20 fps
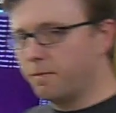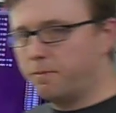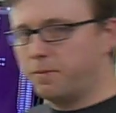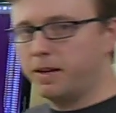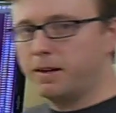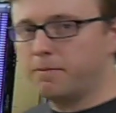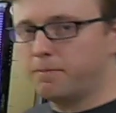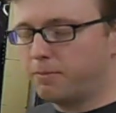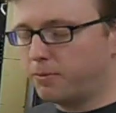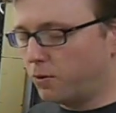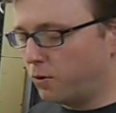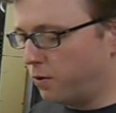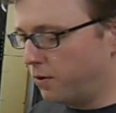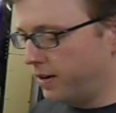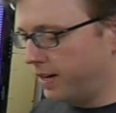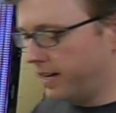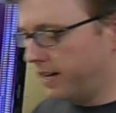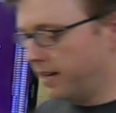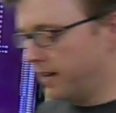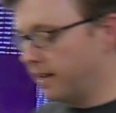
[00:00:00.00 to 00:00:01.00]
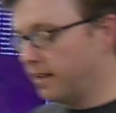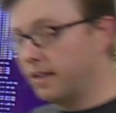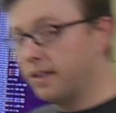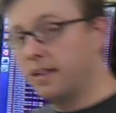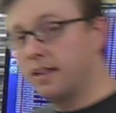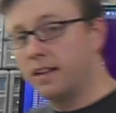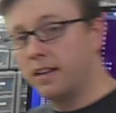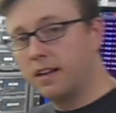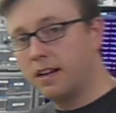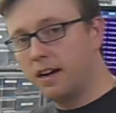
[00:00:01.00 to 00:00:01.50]
Pipboy
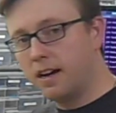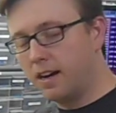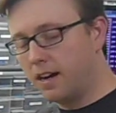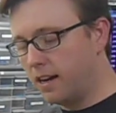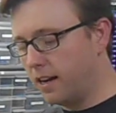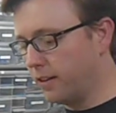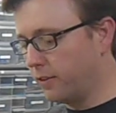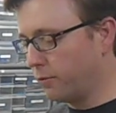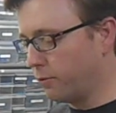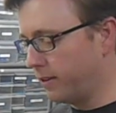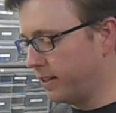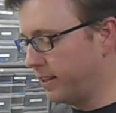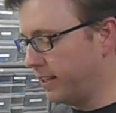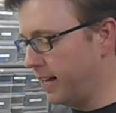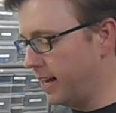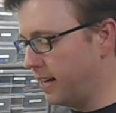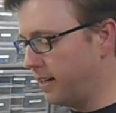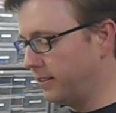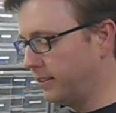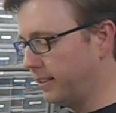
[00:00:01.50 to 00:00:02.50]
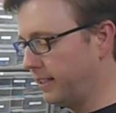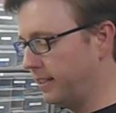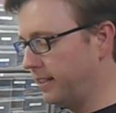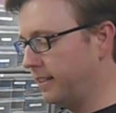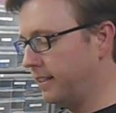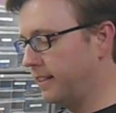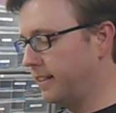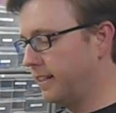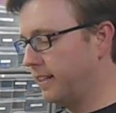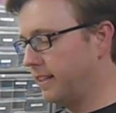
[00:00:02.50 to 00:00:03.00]
3000
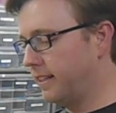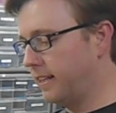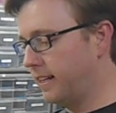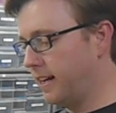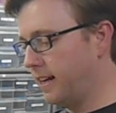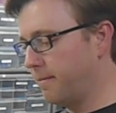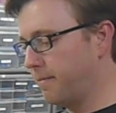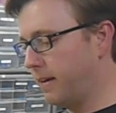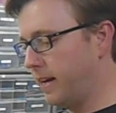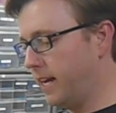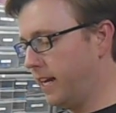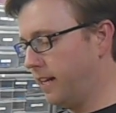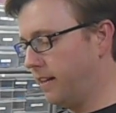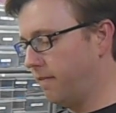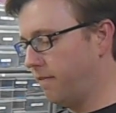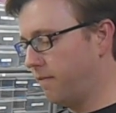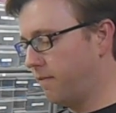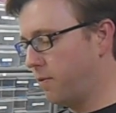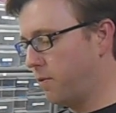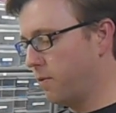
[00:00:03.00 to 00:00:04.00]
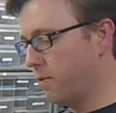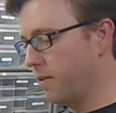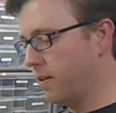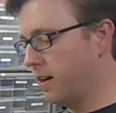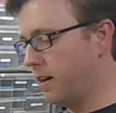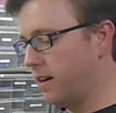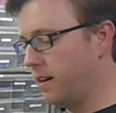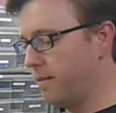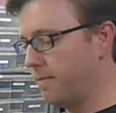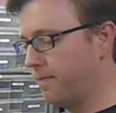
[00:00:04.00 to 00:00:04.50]
that I made for
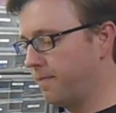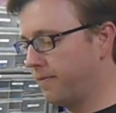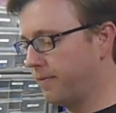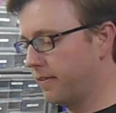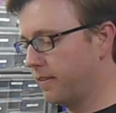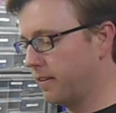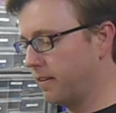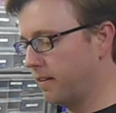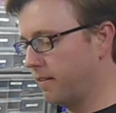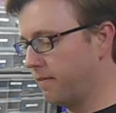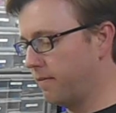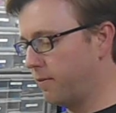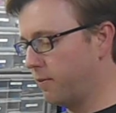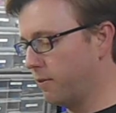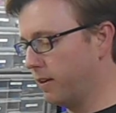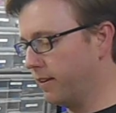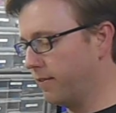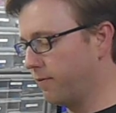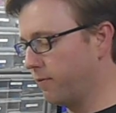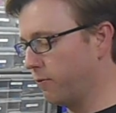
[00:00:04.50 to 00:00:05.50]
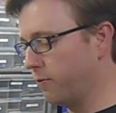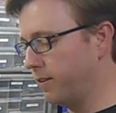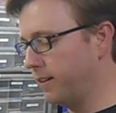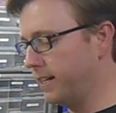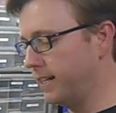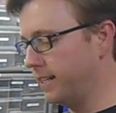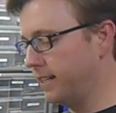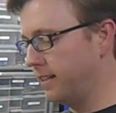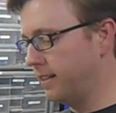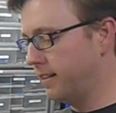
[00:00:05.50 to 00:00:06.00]
a
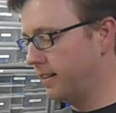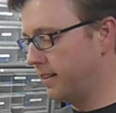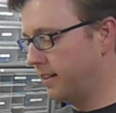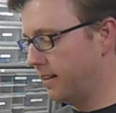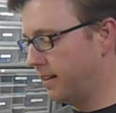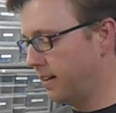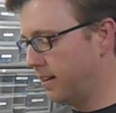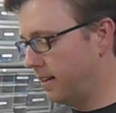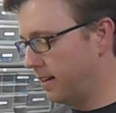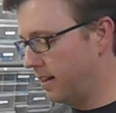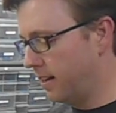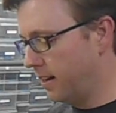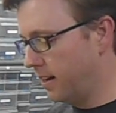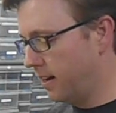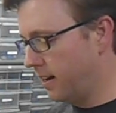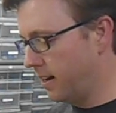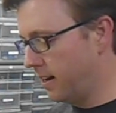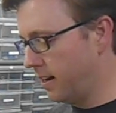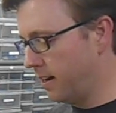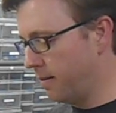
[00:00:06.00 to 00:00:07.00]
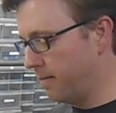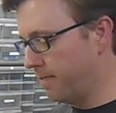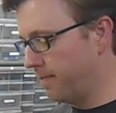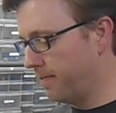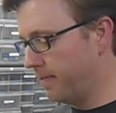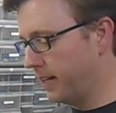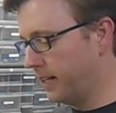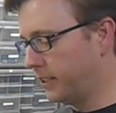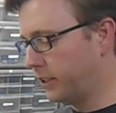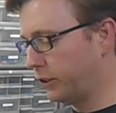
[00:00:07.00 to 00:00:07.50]
friend.
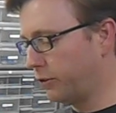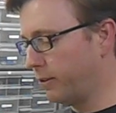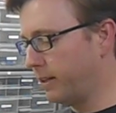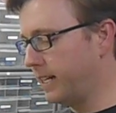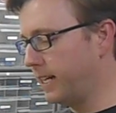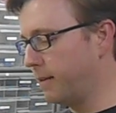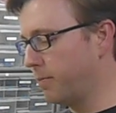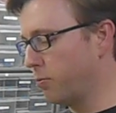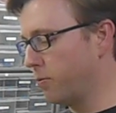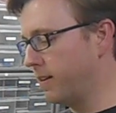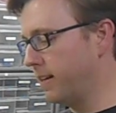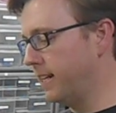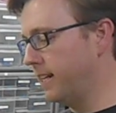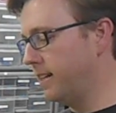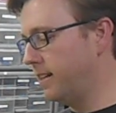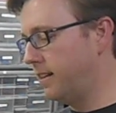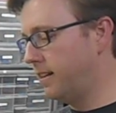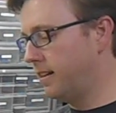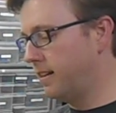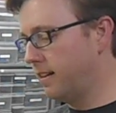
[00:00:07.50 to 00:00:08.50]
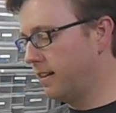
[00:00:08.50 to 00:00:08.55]
It's 3D printed.